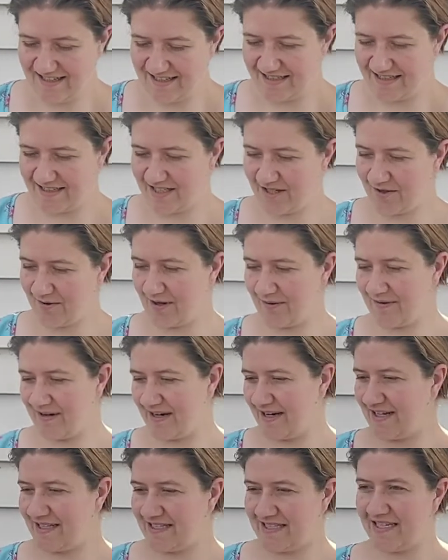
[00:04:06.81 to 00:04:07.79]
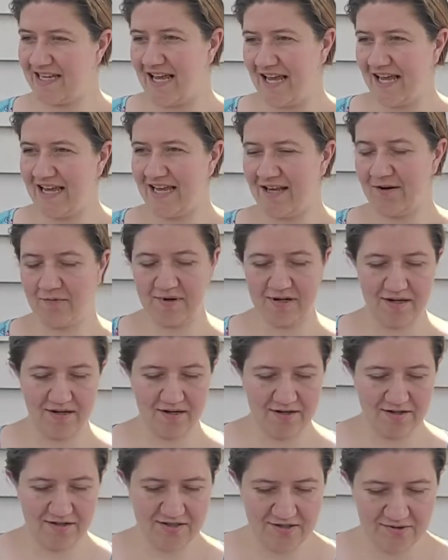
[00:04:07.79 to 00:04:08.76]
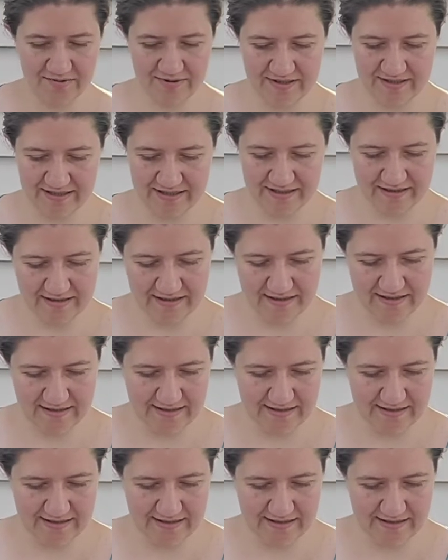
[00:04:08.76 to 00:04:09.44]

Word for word: So anyway, today we are doing